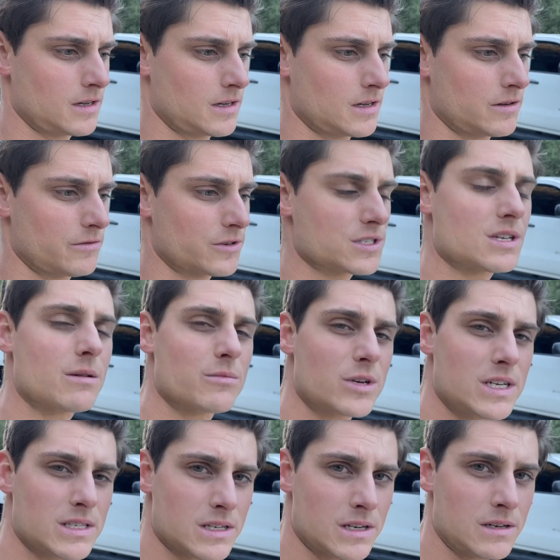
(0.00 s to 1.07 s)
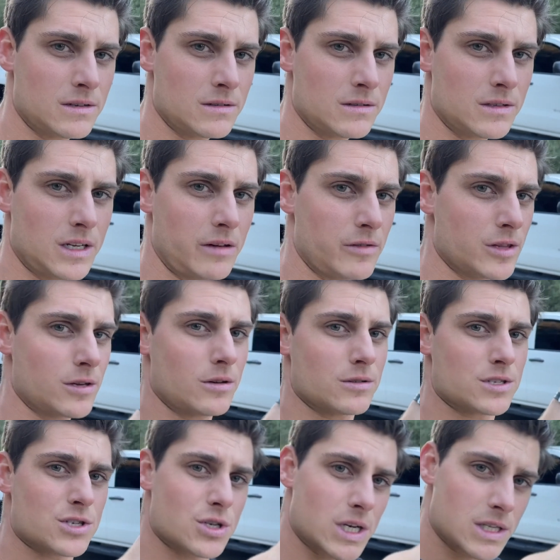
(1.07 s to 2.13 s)
for some reason, even though the
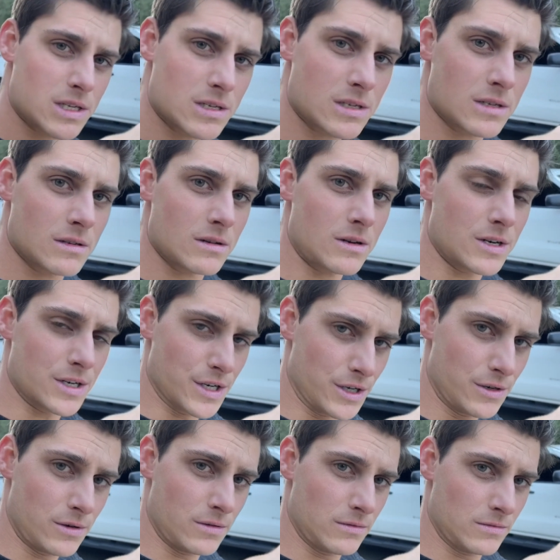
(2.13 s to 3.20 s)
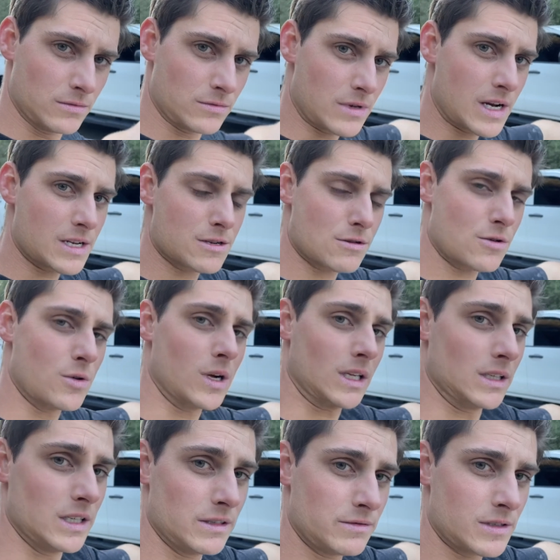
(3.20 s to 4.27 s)
struts are new, Rancho quick
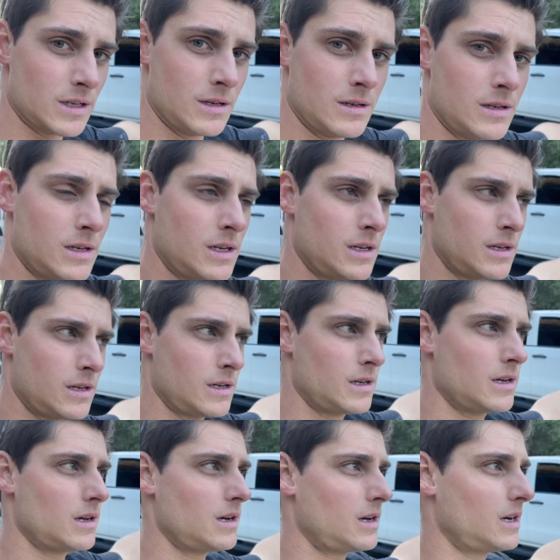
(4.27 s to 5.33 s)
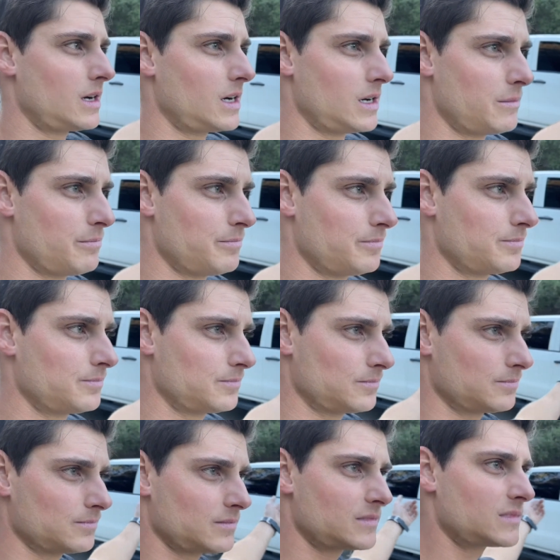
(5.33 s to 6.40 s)
lift, I
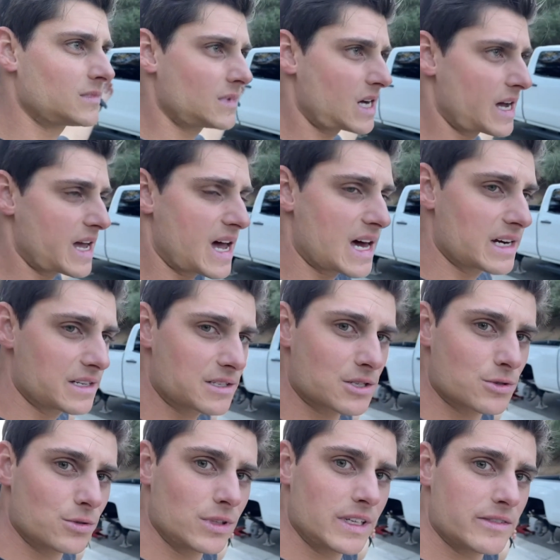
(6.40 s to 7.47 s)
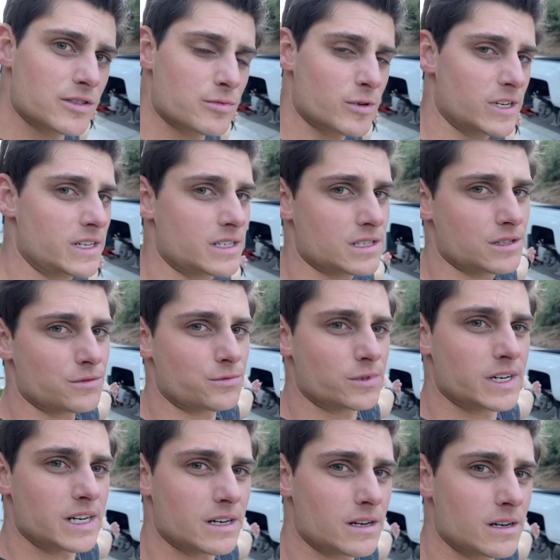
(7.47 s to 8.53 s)
added 2-leaf springs in the
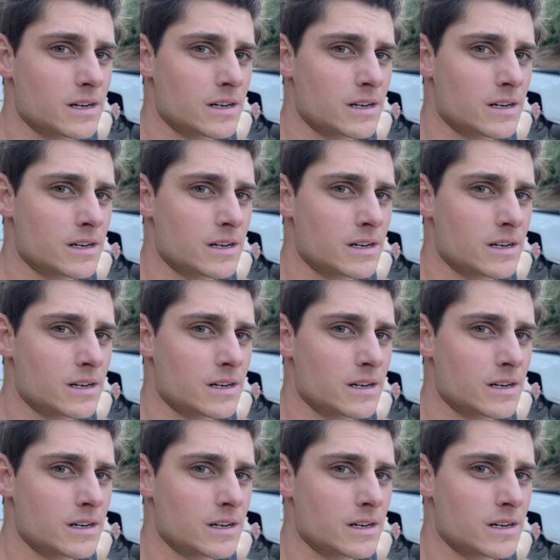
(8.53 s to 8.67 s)
rear